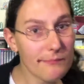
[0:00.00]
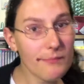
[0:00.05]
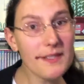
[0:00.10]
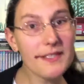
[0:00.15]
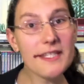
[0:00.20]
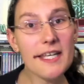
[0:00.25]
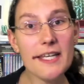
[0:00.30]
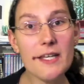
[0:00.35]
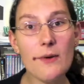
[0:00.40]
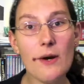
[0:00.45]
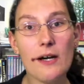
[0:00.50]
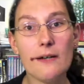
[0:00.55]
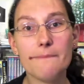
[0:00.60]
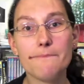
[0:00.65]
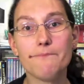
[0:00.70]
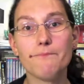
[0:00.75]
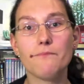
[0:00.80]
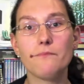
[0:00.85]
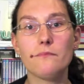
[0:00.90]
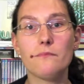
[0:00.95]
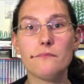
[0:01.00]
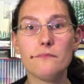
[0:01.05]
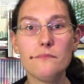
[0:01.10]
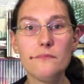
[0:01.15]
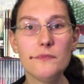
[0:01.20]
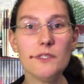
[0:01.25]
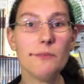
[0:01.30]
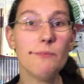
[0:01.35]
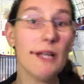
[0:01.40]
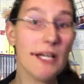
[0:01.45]
But there you are.
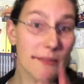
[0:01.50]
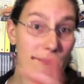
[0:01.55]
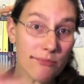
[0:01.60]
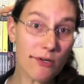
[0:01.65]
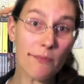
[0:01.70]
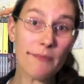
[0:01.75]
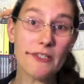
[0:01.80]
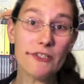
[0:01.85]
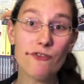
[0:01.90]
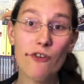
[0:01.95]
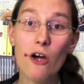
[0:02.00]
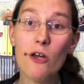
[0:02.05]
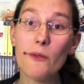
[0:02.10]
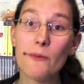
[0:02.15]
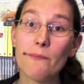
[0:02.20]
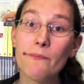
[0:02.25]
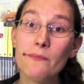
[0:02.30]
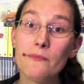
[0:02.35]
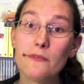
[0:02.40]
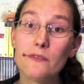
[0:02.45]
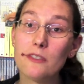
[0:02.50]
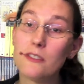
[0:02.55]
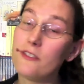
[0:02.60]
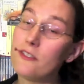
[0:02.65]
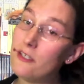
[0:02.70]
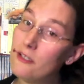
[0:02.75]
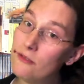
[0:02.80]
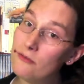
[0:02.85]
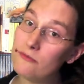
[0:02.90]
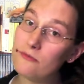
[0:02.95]
But I can probably draw them.
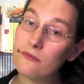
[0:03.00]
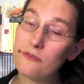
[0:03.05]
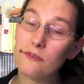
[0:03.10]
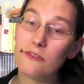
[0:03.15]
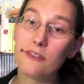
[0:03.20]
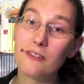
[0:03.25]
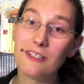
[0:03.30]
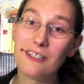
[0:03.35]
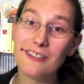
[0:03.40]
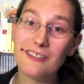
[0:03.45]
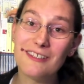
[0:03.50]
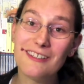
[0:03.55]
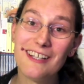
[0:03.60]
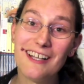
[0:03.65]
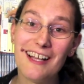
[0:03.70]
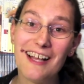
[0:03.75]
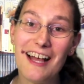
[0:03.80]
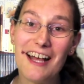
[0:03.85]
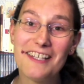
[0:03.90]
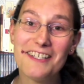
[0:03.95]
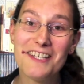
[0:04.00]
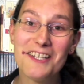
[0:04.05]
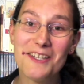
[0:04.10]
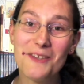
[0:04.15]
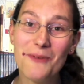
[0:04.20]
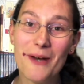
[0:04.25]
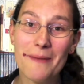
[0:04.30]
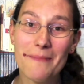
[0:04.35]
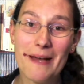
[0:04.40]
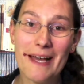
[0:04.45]
So it's
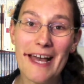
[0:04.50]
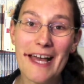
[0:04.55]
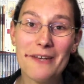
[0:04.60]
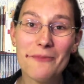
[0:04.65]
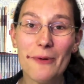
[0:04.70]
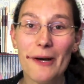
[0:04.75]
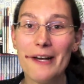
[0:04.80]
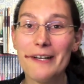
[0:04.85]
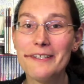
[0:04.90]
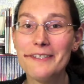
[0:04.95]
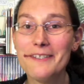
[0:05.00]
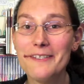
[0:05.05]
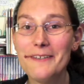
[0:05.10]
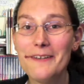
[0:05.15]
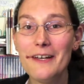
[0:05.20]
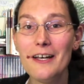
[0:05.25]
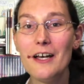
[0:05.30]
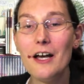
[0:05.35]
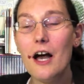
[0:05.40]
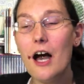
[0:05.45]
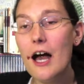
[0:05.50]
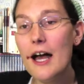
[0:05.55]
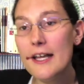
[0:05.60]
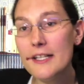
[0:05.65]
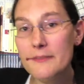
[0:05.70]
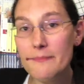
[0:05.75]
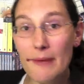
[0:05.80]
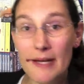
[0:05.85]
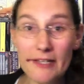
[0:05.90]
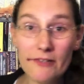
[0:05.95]
just the way my head works.
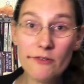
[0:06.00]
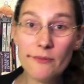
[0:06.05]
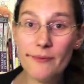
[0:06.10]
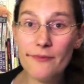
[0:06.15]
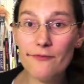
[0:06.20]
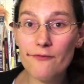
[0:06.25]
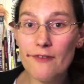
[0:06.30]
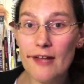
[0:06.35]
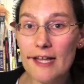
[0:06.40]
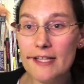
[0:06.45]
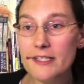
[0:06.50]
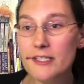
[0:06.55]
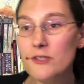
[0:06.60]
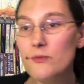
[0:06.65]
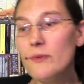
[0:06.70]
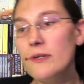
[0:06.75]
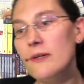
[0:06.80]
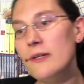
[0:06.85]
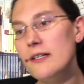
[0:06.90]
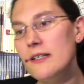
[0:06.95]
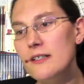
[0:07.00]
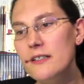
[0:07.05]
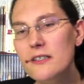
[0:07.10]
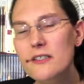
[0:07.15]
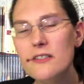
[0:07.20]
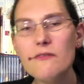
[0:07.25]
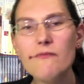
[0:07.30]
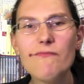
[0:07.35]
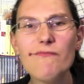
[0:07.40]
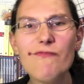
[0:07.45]
And my group of friends, we were
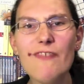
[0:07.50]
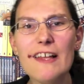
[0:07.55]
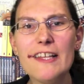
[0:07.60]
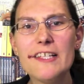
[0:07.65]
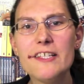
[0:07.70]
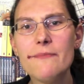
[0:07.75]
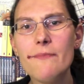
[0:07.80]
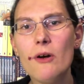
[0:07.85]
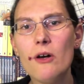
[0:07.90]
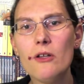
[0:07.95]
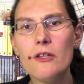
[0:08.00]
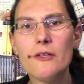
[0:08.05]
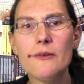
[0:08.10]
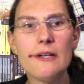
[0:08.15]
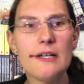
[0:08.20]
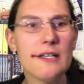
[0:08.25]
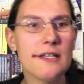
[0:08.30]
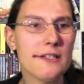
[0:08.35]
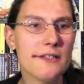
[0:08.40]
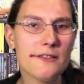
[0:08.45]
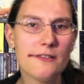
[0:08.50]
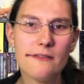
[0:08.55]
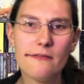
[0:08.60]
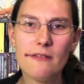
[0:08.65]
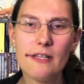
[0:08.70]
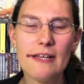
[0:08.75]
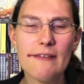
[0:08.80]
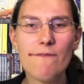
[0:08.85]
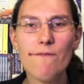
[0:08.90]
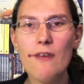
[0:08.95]
fairly small. There was
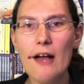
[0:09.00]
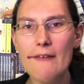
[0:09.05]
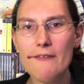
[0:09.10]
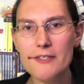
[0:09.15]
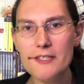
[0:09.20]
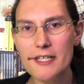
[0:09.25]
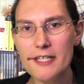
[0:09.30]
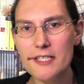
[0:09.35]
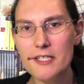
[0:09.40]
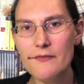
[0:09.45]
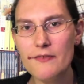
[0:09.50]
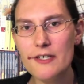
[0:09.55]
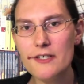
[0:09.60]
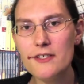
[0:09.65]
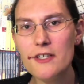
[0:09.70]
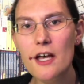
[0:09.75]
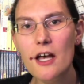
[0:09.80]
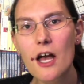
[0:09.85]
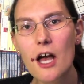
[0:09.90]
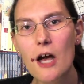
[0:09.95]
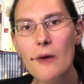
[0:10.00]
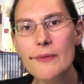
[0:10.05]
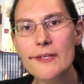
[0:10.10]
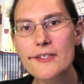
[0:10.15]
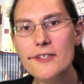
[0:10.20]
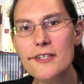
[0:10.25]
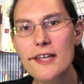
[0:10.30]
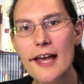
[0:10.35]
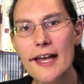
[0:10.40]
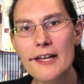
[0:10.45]
like 5 or 6 of us. We
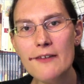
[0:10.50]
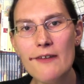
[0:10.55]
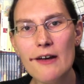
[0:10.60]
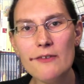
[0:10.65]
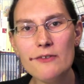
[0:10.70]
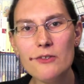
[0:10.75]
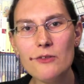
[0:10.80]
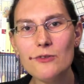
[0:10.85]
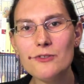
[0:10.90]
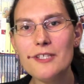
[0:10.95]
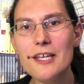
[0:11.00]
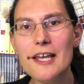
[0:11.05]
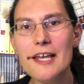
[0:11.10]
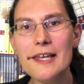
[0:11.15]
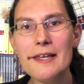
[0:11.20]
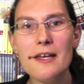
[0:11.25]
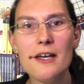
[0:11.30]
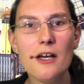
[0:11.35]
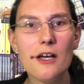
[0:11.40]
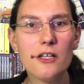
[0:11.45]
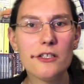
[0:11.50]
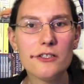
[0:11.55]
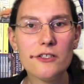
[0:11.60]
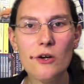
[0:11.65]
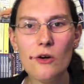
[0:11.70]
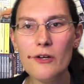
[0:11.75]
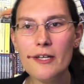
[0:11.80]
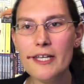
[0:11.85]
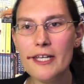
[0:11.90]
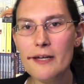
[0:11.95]
used to hang around all day
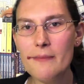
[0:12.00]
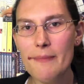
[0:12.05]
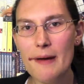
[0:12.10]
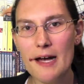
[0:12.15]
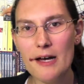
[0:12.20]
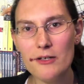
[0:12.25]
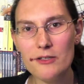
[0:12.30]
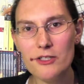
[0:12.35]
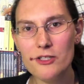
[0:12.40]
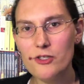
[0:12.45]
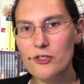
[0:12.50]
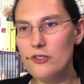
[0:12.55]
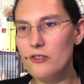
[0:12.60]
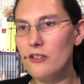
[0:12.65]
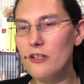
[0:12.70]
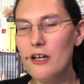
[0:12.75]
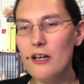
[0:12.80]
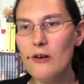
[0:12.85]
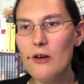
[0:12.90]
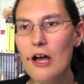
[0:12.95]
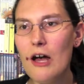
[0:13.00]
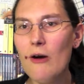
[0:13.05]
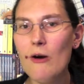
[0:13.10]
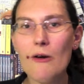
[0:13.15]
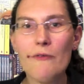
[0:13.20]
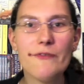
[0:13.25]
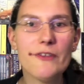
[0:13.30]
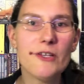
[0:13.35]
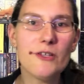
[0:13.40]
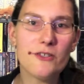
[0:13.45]
talking about
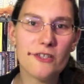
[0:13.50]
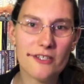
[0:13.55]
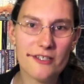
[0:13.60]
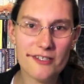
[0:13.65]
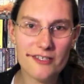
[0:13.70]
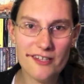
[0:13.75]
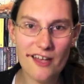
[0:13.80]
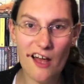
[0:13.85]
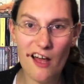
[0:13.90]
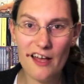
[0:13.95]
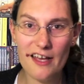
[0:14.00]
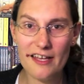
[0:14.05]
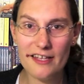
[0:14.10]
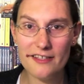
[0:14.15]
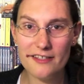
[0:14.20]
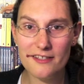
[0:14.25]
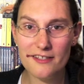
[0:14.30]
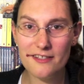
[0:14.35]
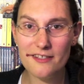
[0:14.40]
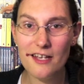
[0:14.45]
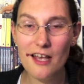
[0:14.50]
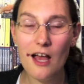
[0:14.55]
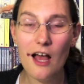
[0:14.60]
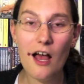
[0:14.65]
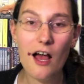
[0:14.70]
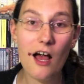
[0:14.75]
our views on science.